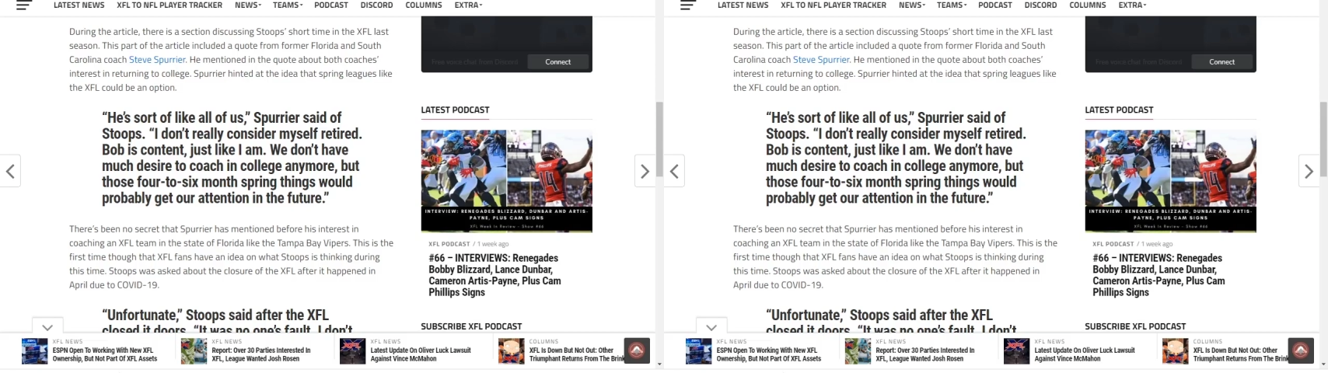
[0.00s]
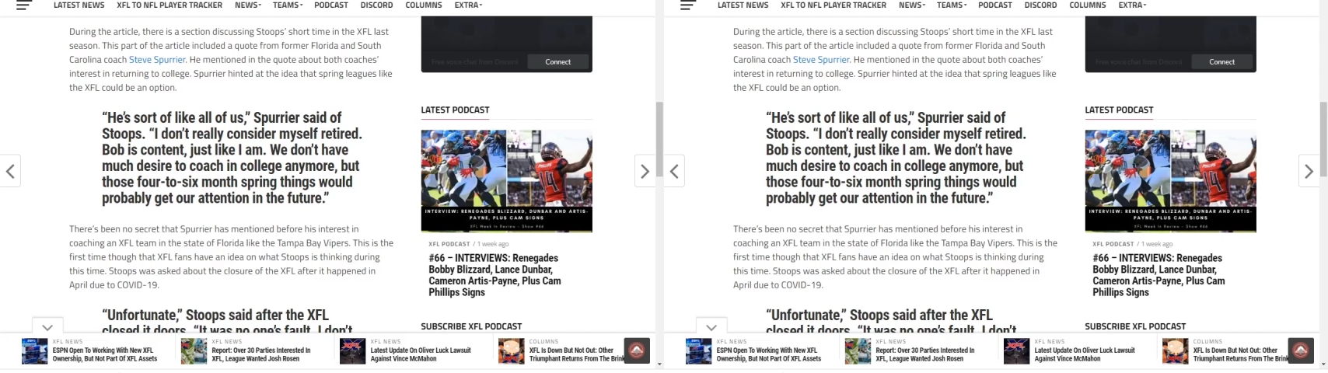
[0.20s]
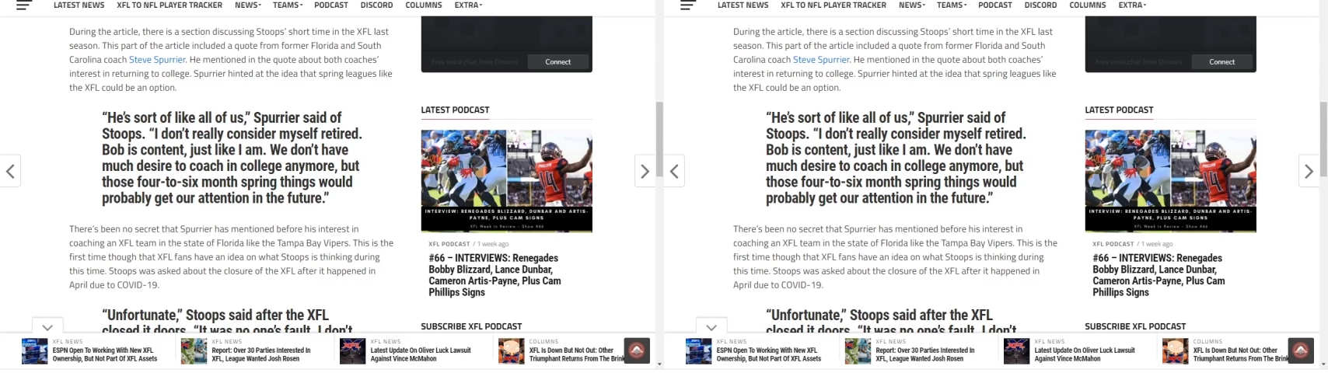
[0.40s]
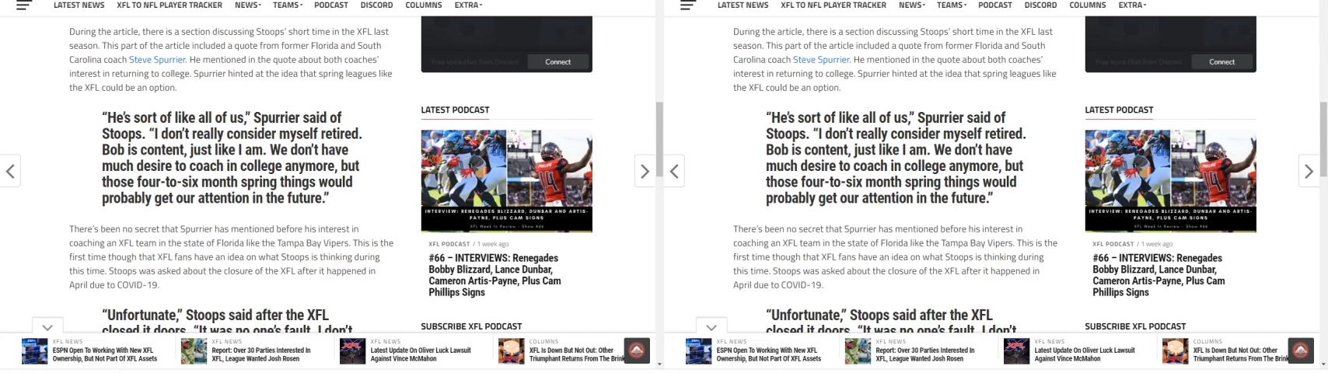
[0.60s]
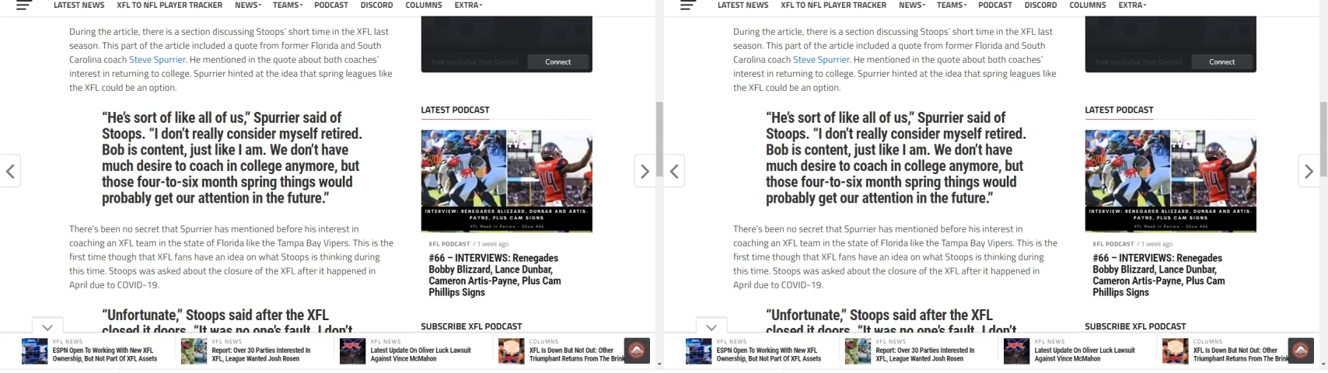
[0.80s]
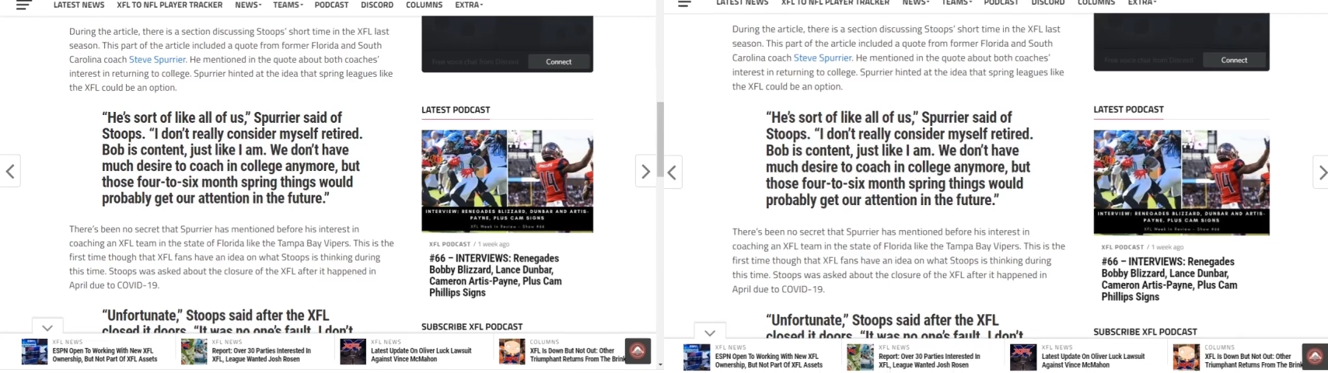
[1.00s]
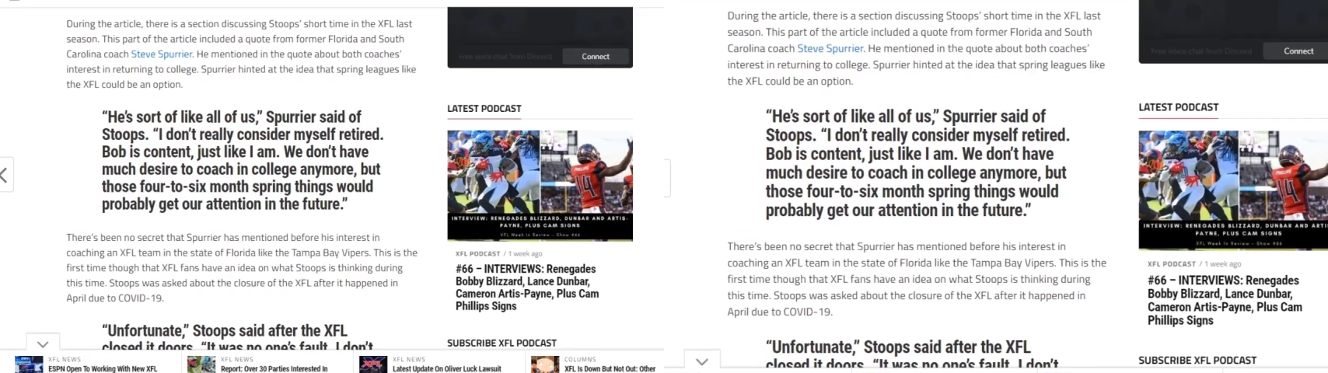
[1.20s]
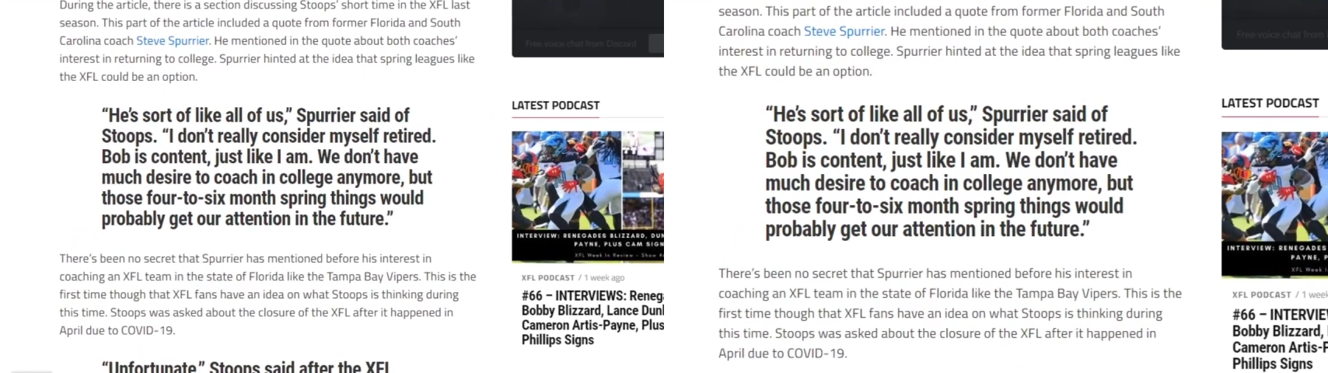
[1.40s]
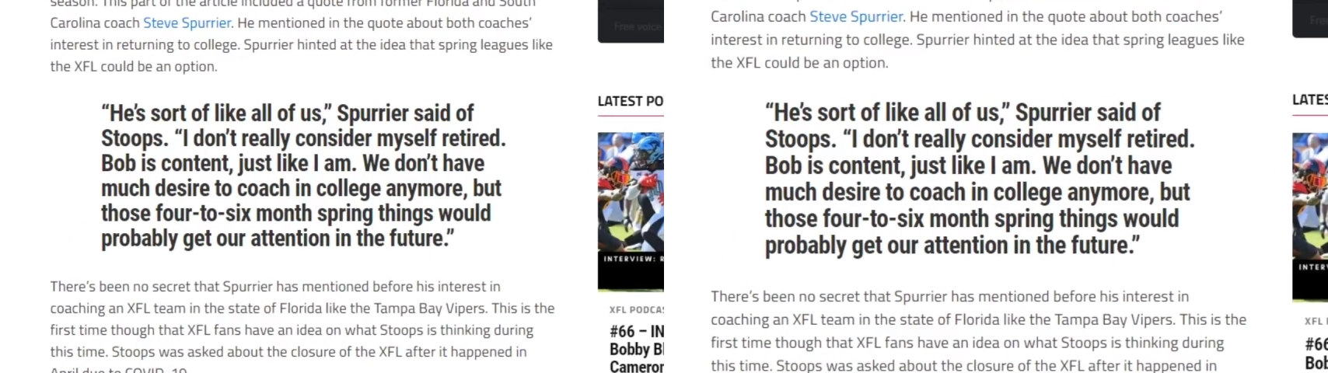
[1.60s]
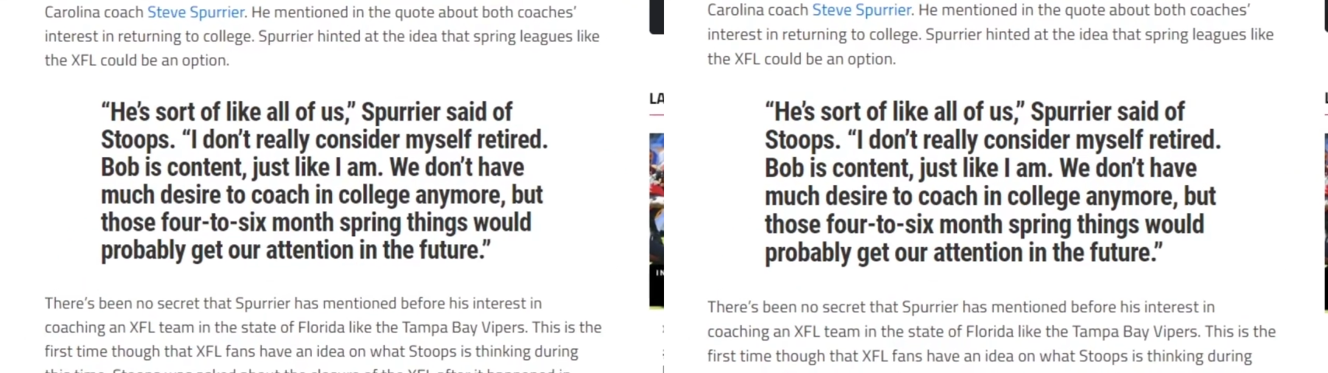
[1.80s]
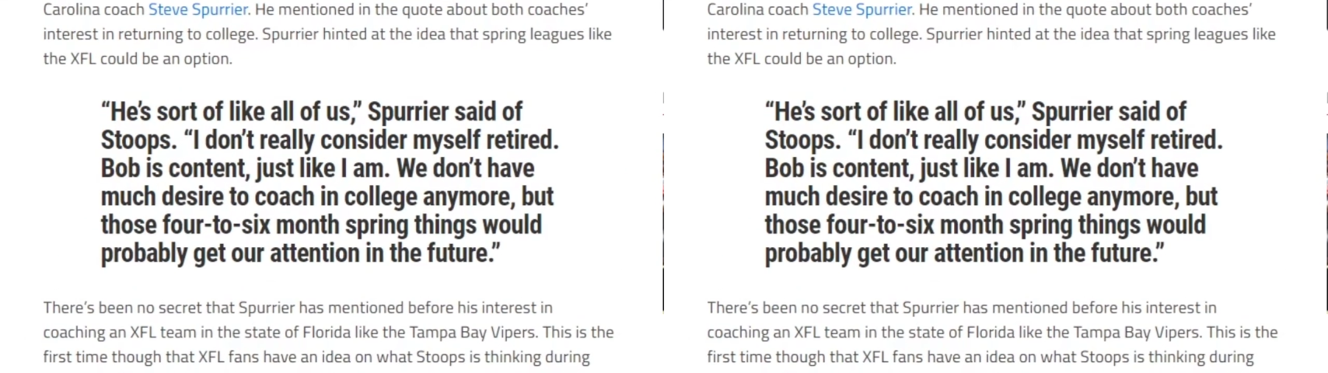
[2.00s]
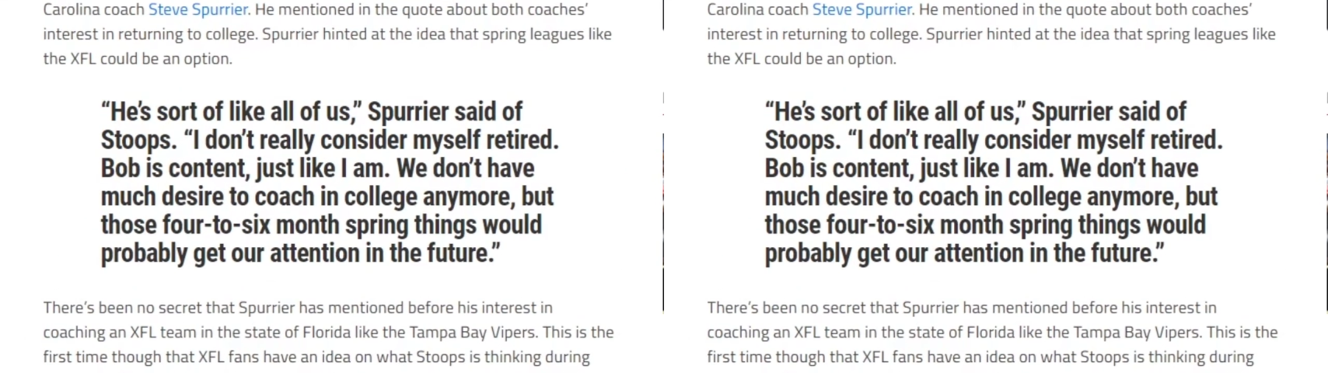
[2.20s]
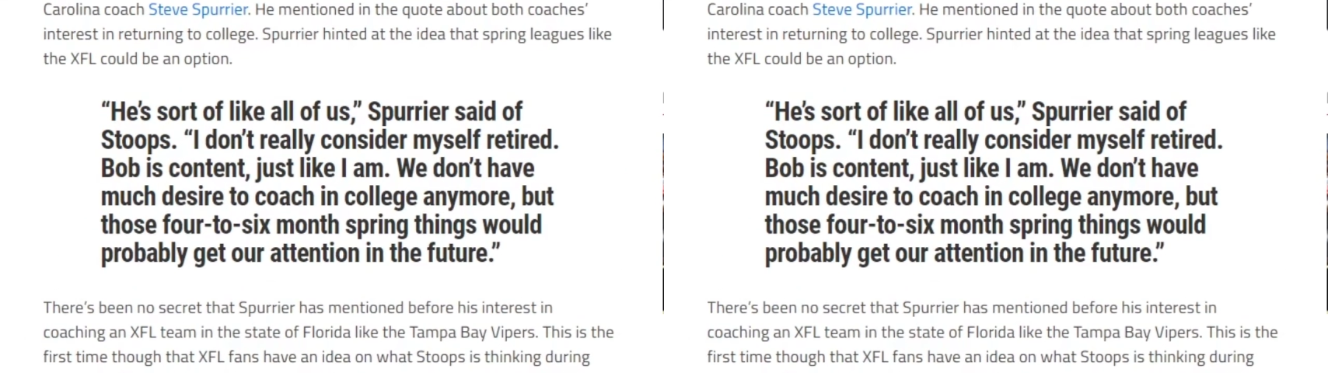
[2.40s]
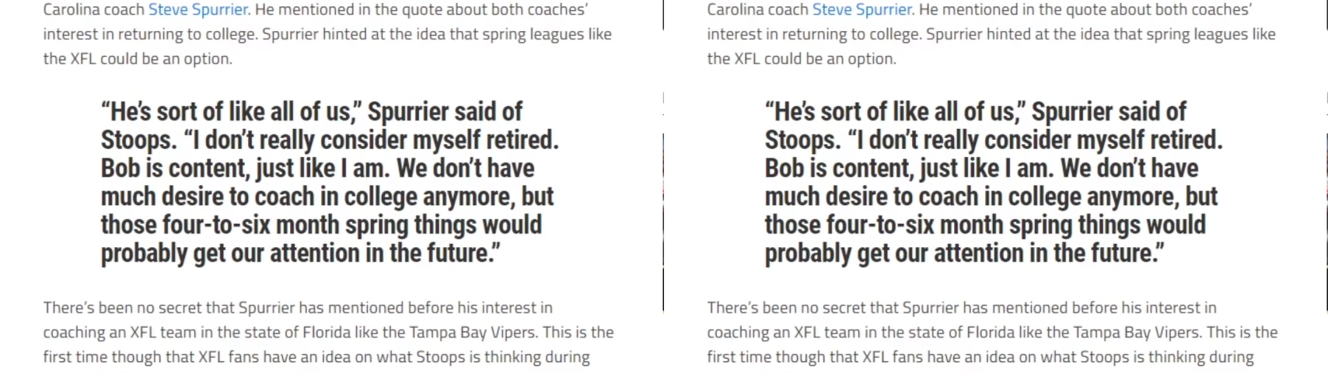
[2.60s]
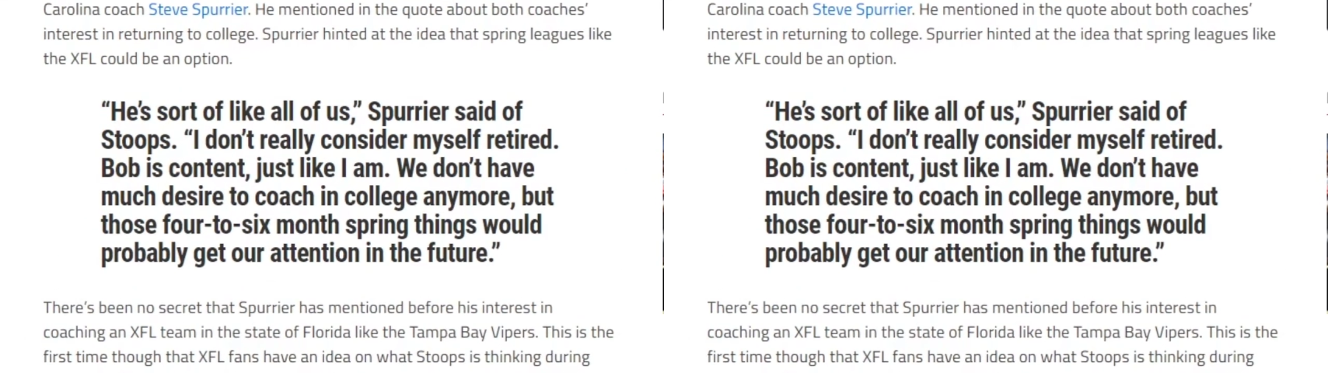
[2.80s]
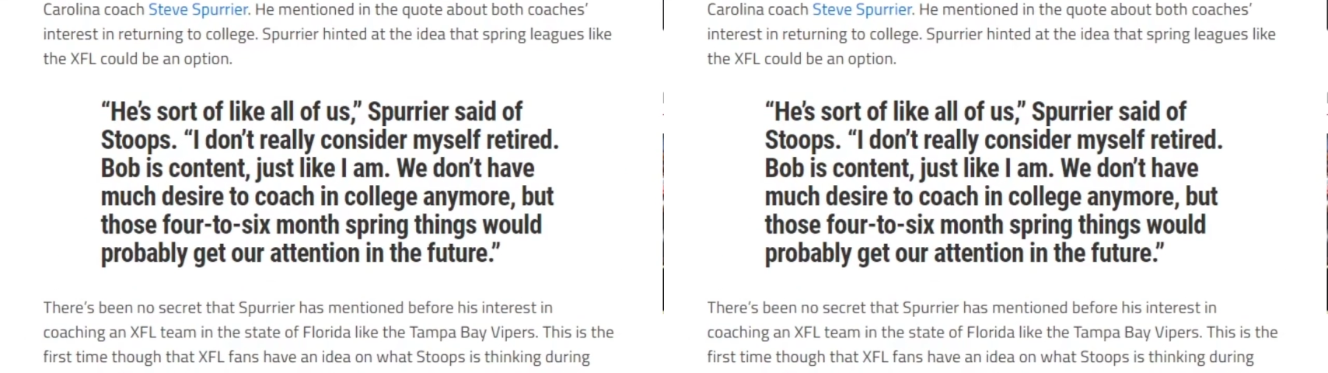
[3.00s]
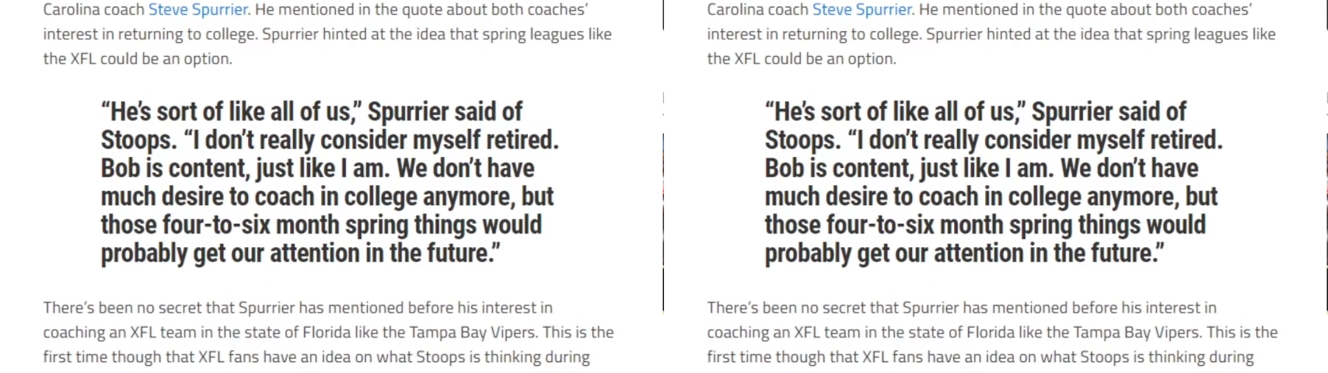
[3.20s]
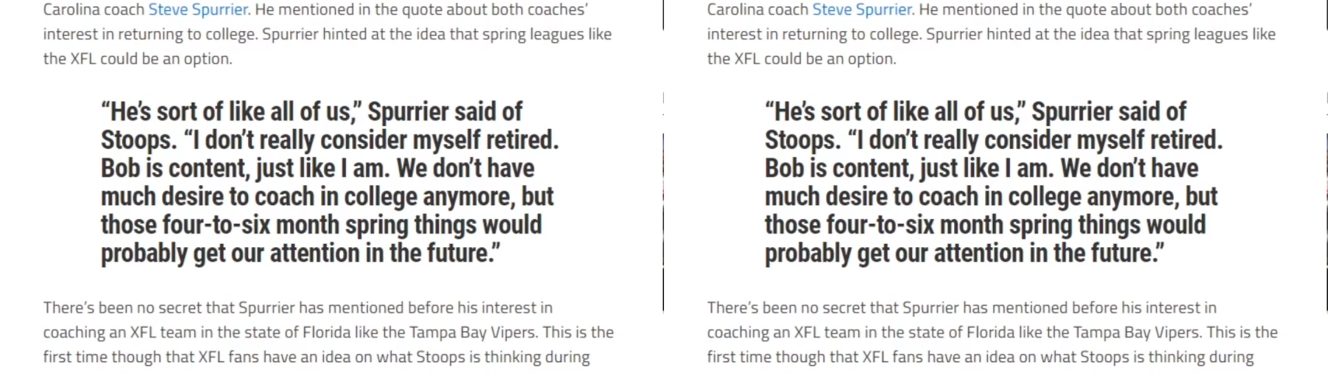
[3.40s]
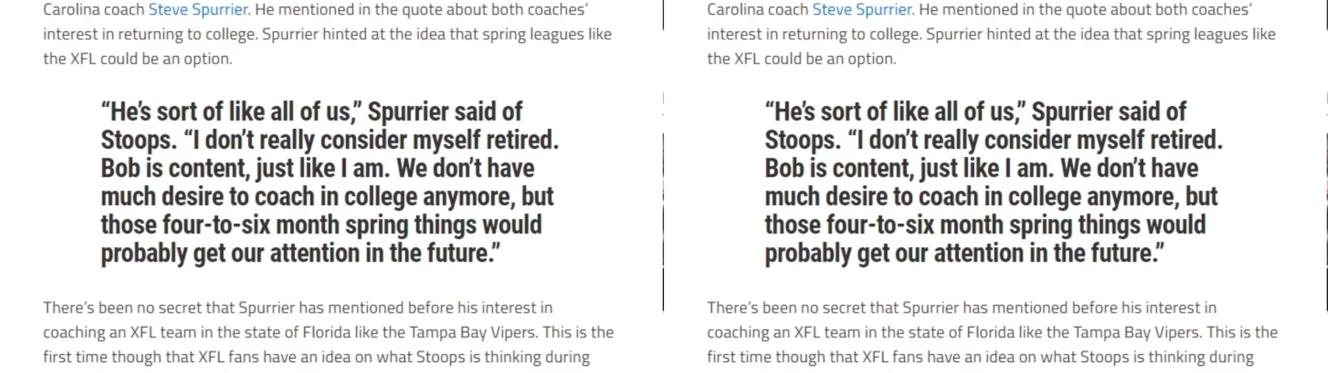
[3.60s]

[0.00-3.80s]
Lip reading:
Nobody's mouth can be seen.